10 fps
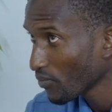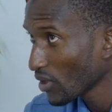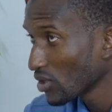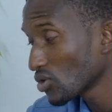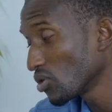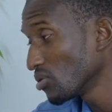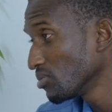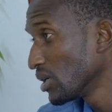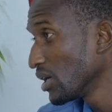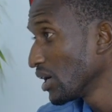
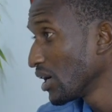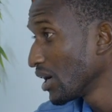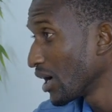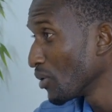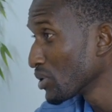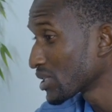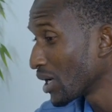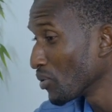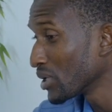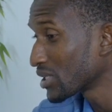So, I wish
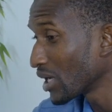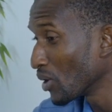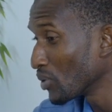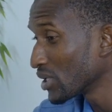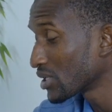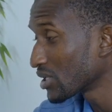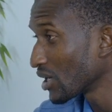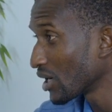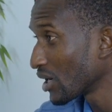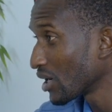
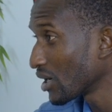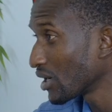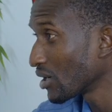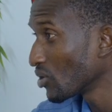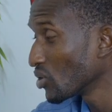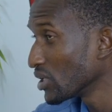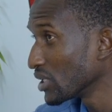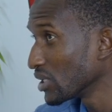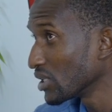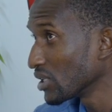all
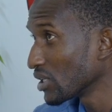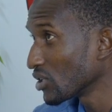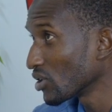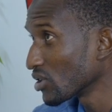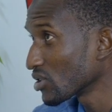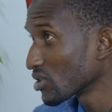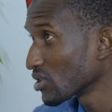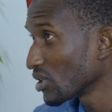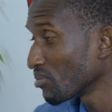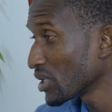the regions
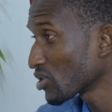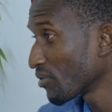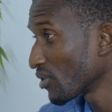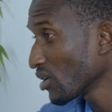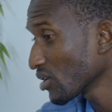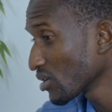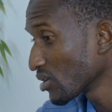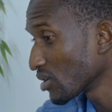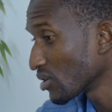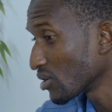the best of luck.
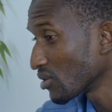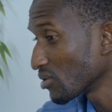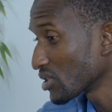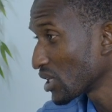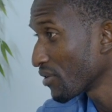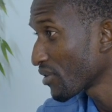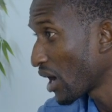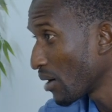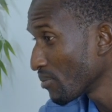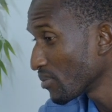Safe
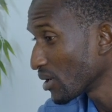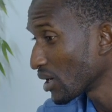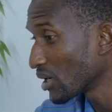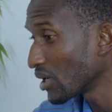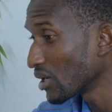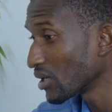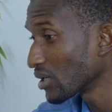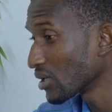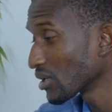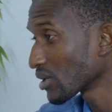camp, and
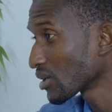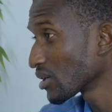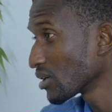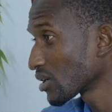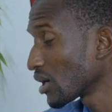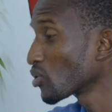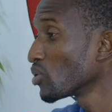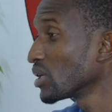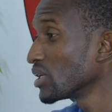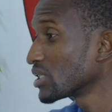then
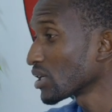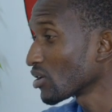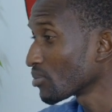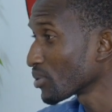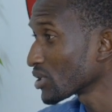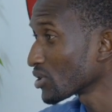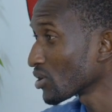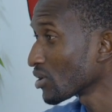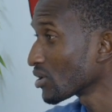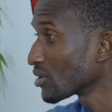calculate the second
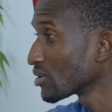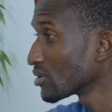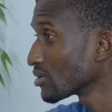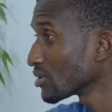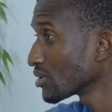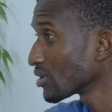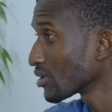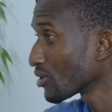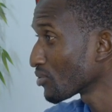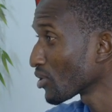position.
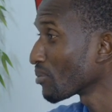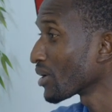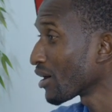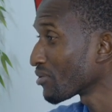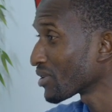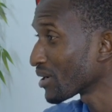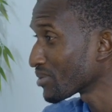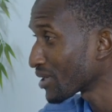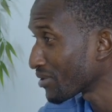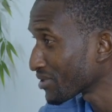From now for
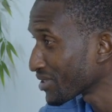themselves.